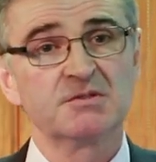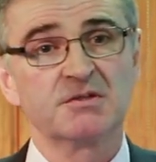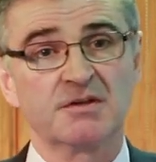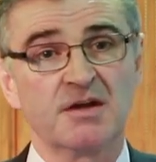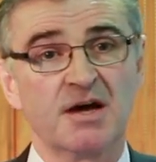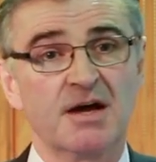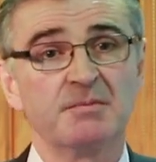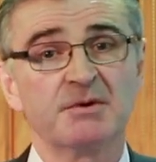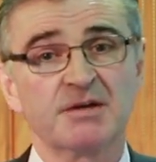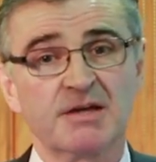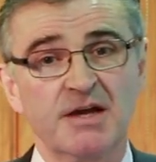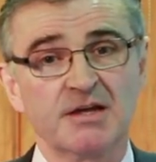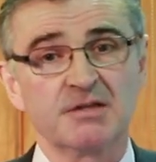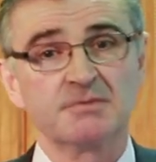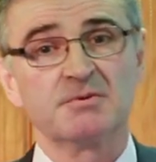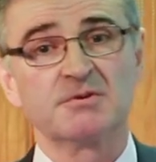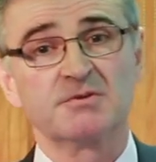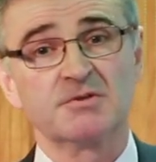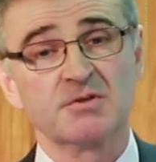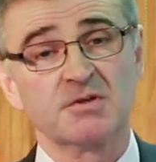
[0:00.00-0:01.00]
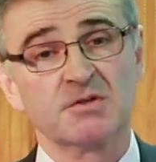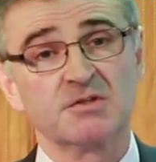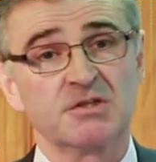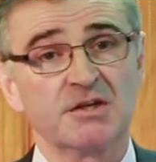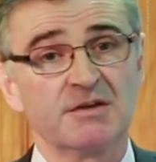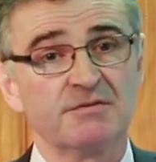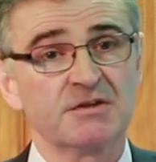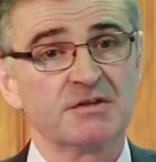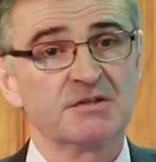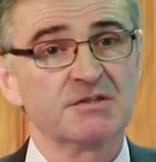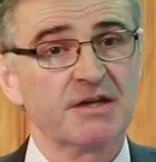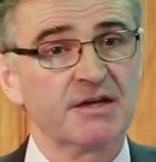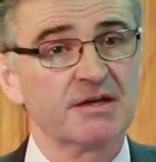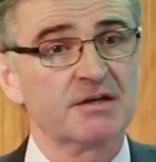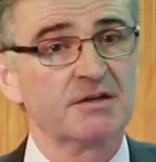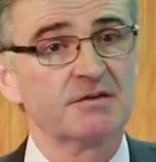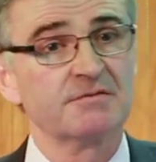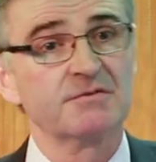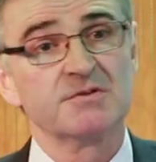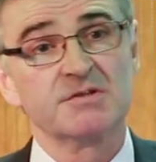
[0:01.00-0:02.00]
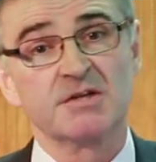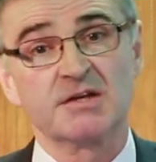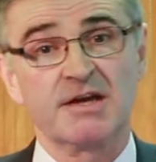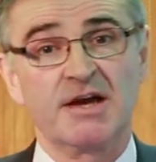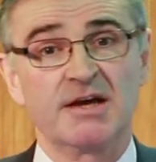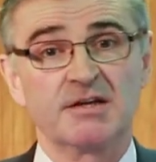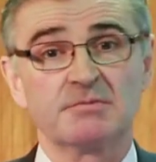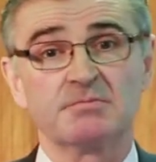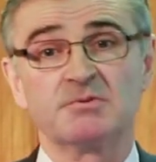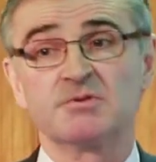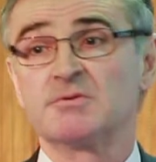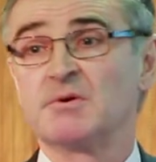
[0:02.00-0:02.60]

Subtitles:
that I'm accountable to a chief executive who's accountable